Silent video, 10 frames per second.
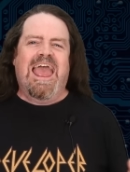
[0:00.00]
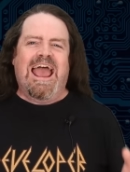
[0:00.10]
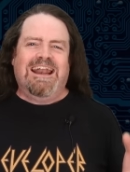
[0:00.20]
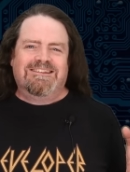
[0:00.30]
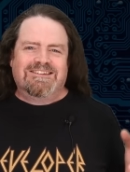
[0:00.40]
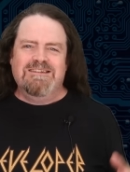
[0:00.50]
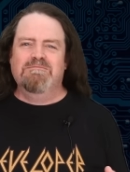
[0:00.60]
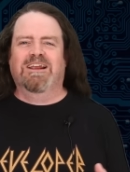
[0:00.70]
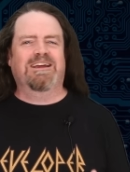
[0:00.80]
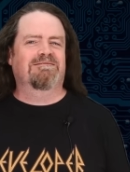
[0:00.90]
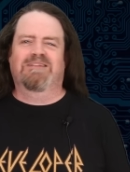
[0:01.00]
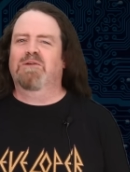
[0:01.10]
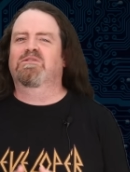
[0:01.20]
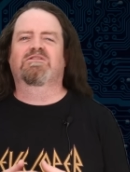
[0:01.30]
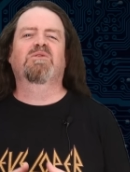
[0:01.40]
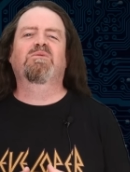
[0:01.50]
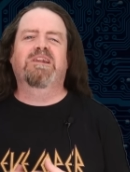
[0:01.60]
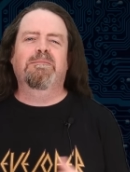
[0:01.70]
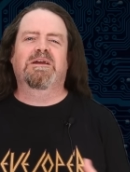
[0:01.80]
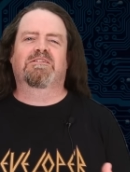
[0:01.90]
and it seemed like there was no
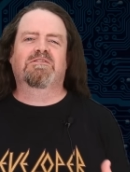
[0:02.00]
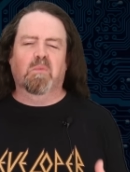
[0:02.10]
limit